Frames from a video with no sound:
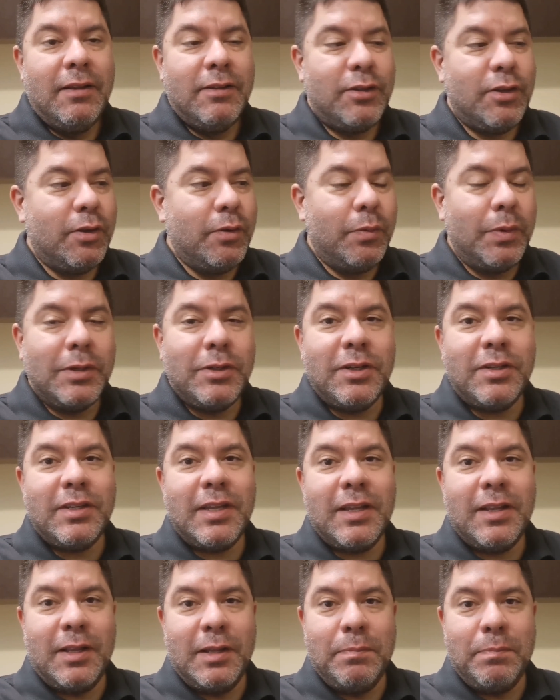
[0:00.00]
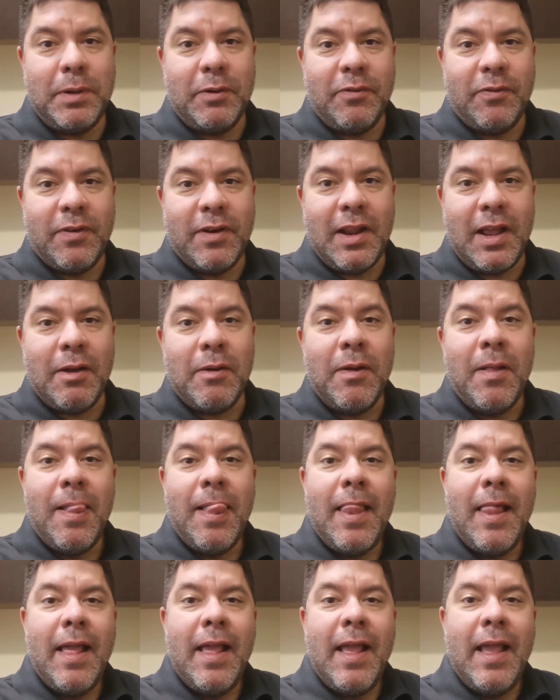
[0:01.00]
So, we'll just say Lympid for now.
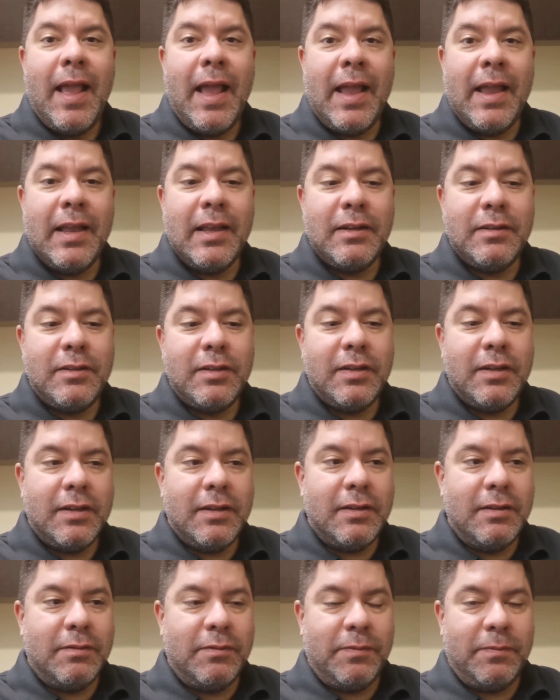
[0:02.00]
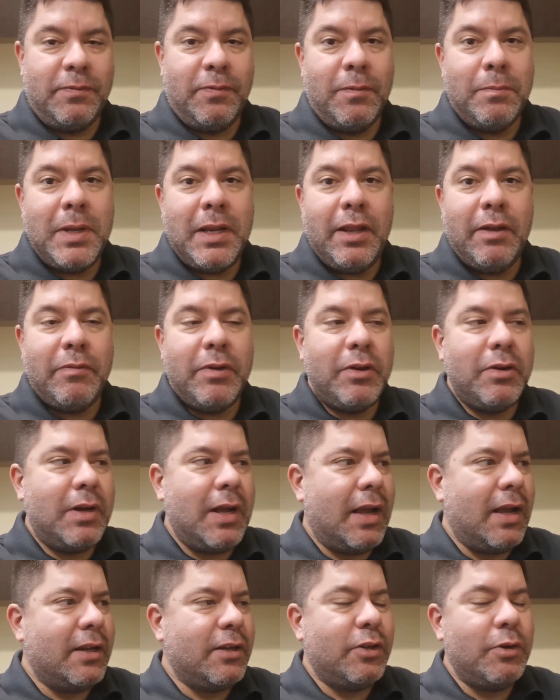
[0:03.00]
And for many of you
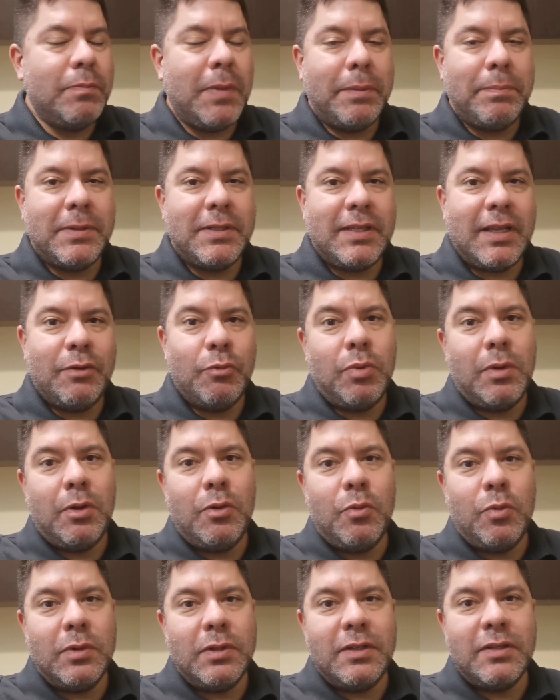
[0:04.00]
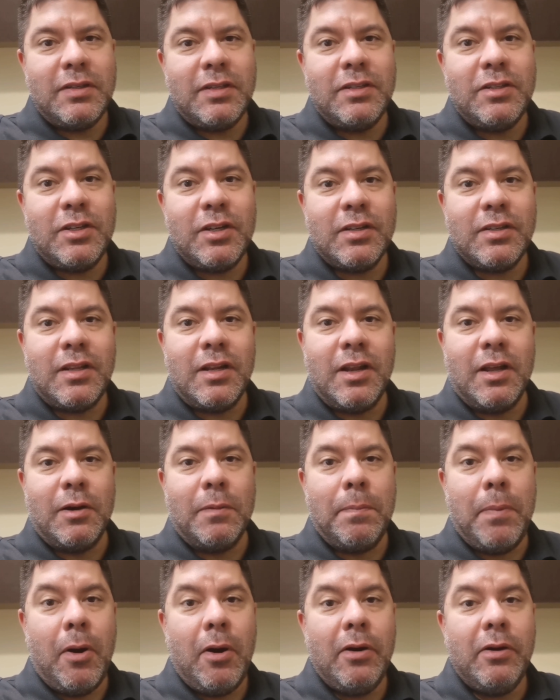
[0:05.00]
guys, you might be saying, well, this is just
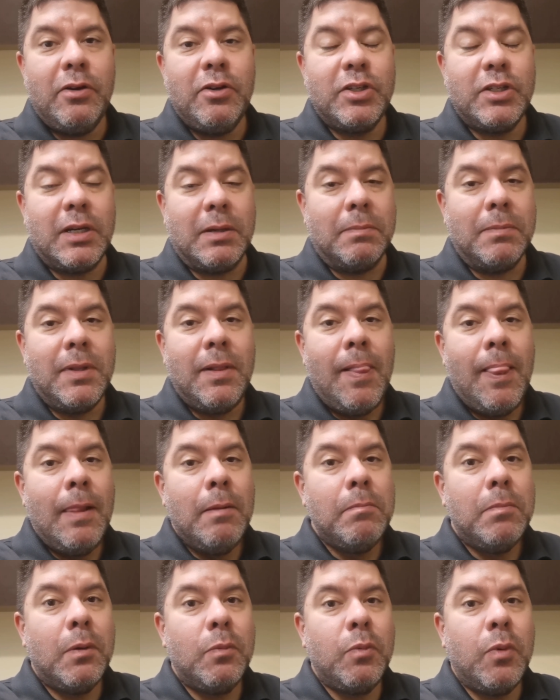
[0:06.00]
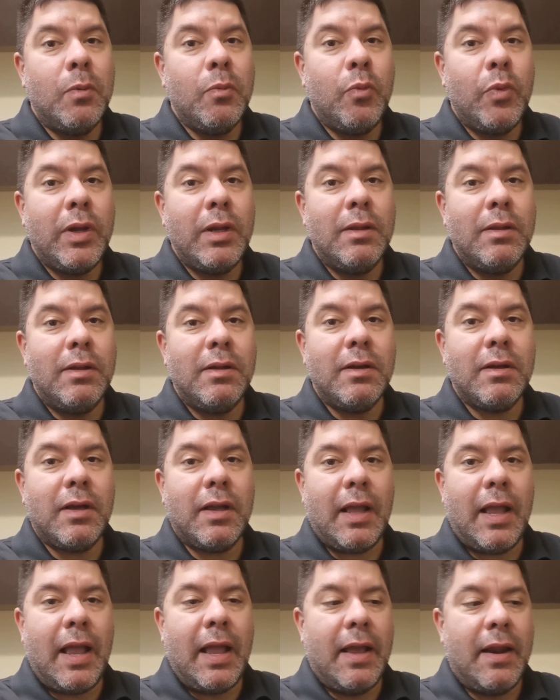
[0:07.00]
another partnership. But when we
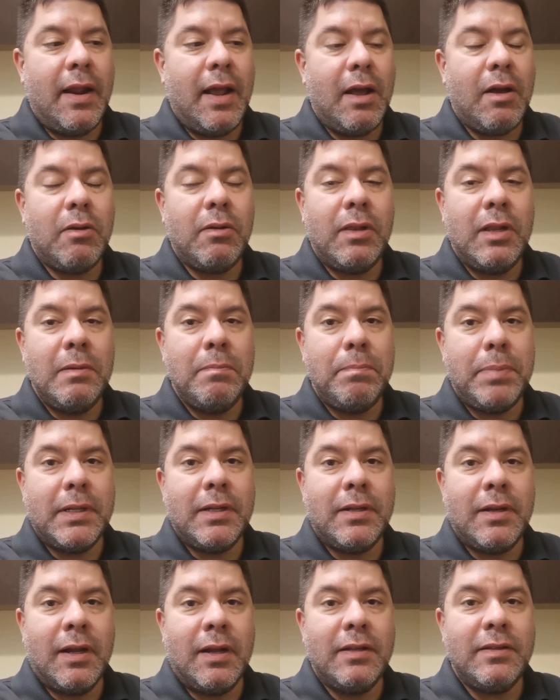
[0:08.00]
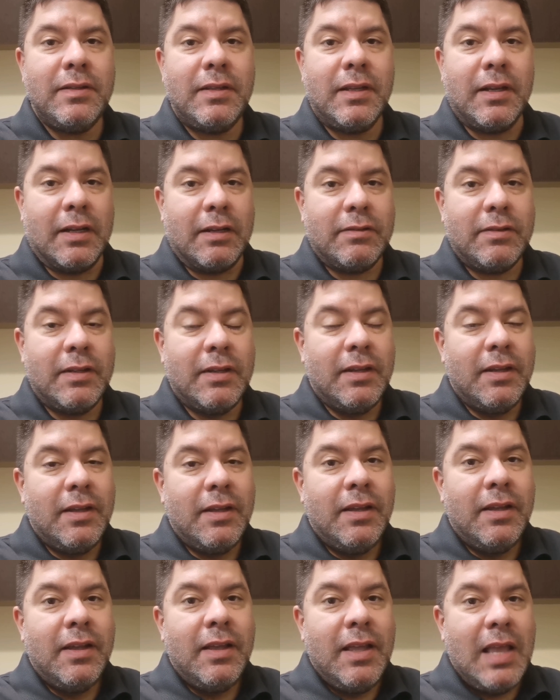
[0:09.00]
look at how Lympid does things,
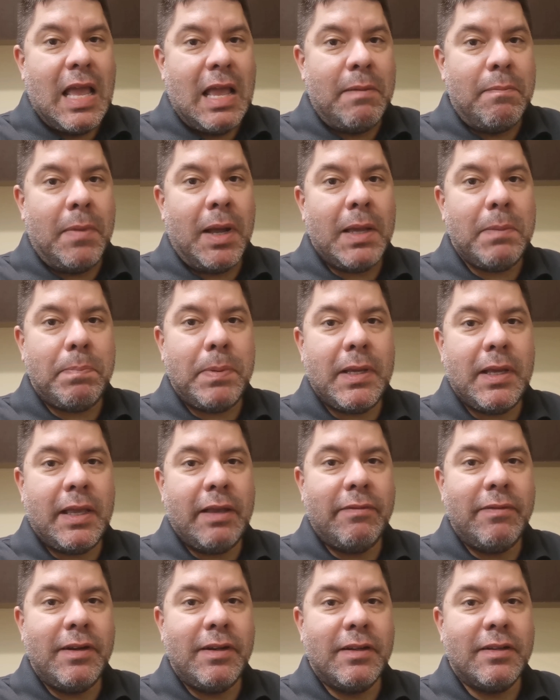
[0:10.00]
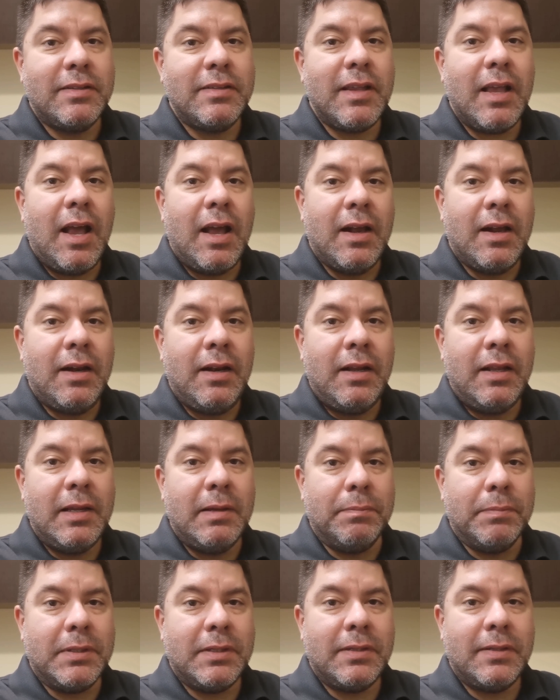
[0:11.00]
it might be giving us a
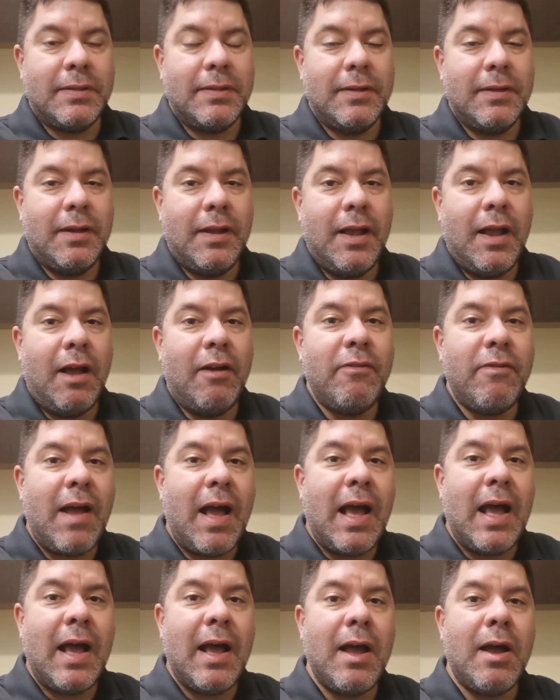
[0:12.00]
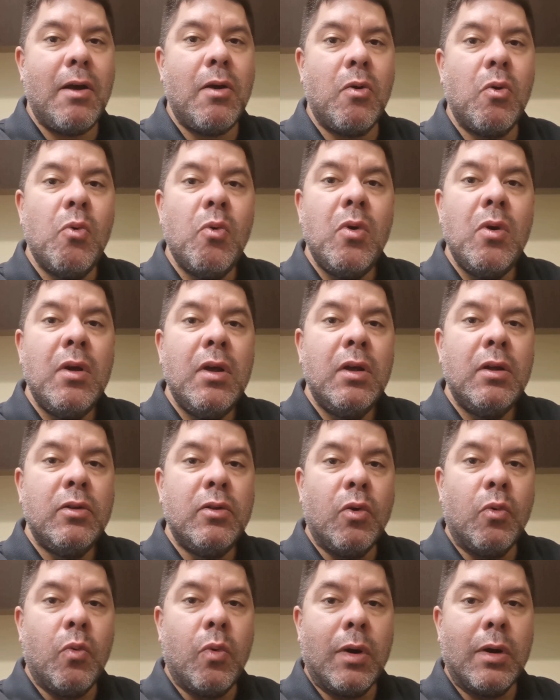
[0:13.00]
glimpse of how
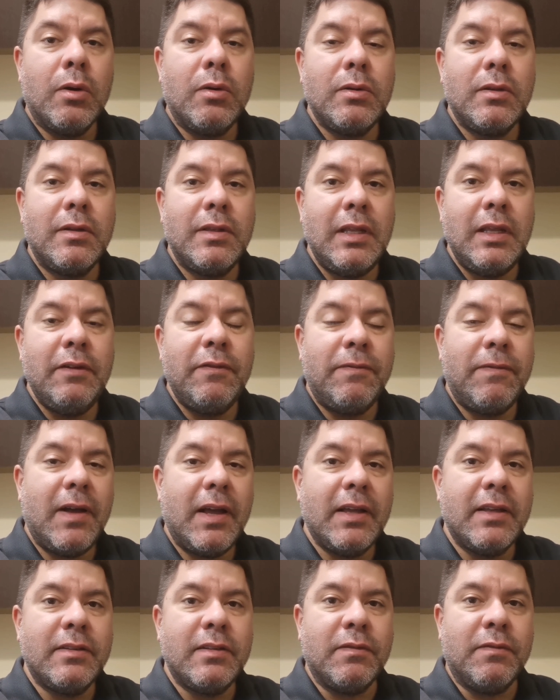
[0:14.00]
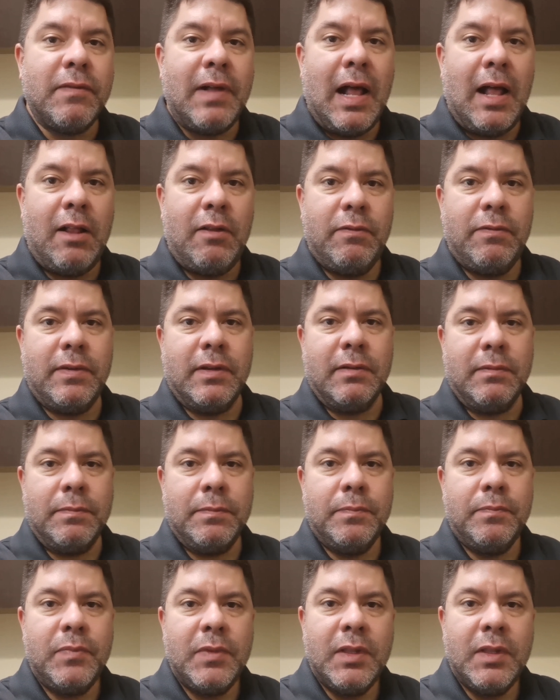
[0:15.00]
the world of DeFi is evolving